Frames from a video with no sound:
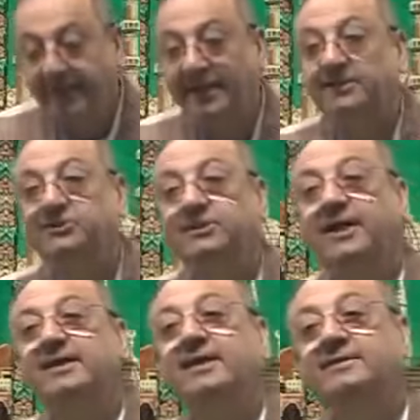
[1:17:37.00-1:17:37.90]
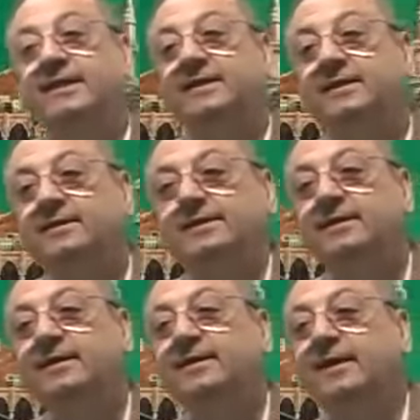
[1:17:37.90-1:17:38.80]
It is Qaryatin.
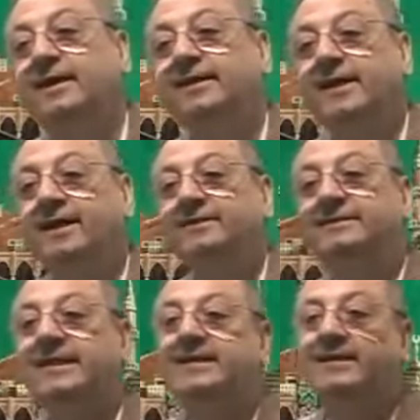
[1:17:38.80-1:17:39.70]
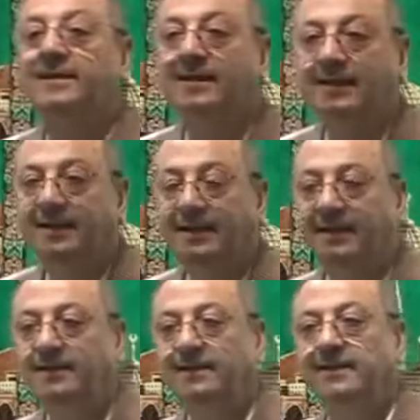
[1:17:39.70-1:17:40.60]
Qaryatin
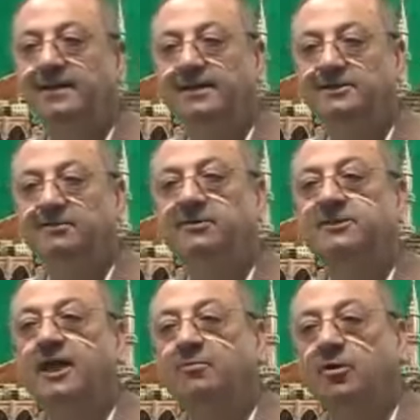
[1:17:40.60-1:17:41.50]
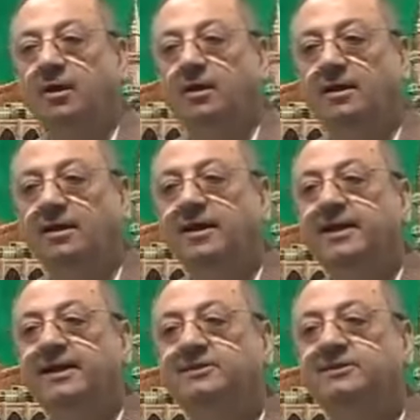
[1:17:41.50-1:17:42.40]
is our sahibul hal.
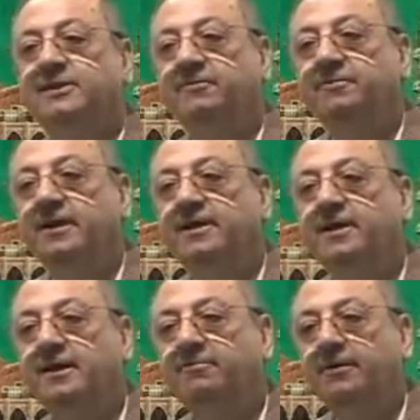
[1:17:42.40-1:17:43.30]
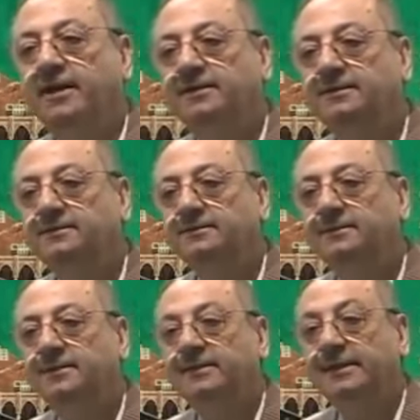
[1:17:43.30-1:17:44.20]
Is it definite, indefinite?
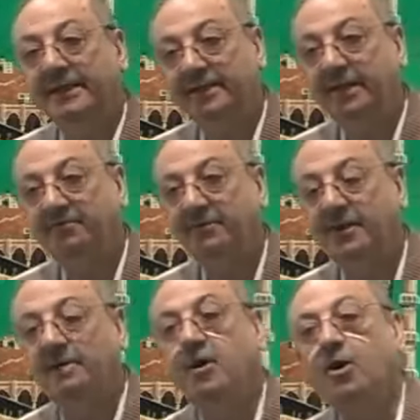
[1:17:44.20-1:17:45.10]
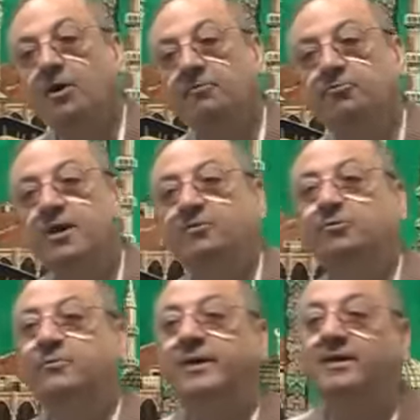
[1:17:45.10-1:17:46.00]
Indefinite. Now, if we have
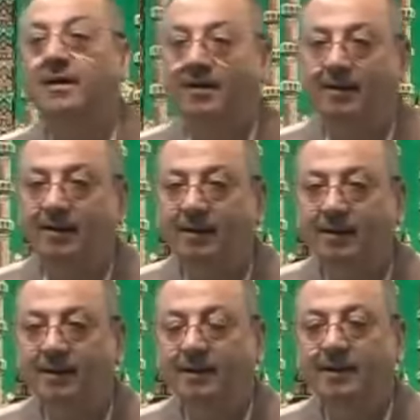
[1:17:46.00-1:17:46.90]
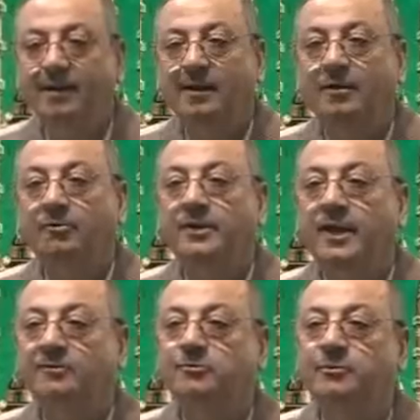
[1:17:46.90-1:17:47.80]
to bring hal, we
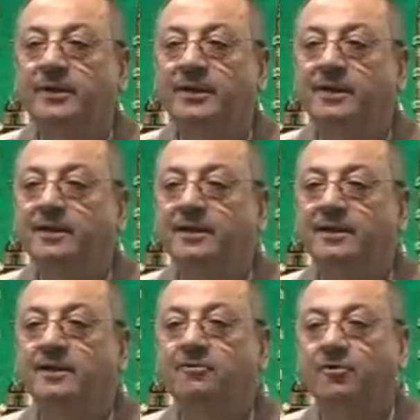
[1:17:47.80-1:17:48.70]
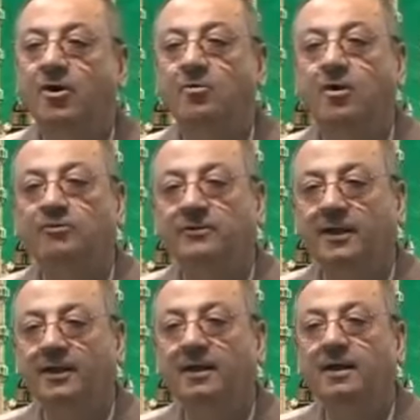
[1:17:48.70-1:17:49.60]
have to bring it in the form of
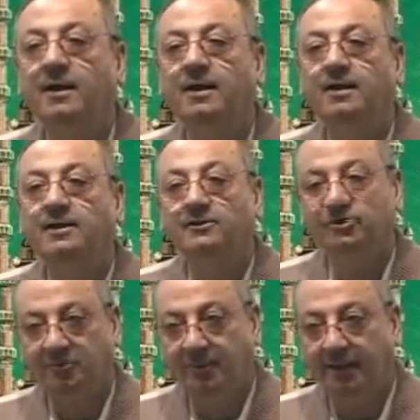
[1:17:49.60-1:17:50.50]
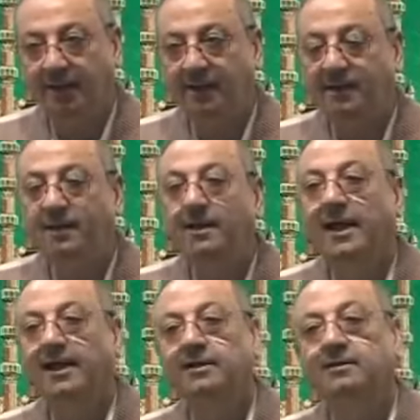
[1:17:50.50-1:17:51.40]
the jumla
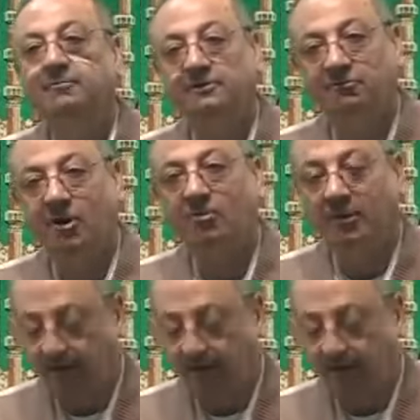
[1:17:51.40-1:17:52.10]
and with wawul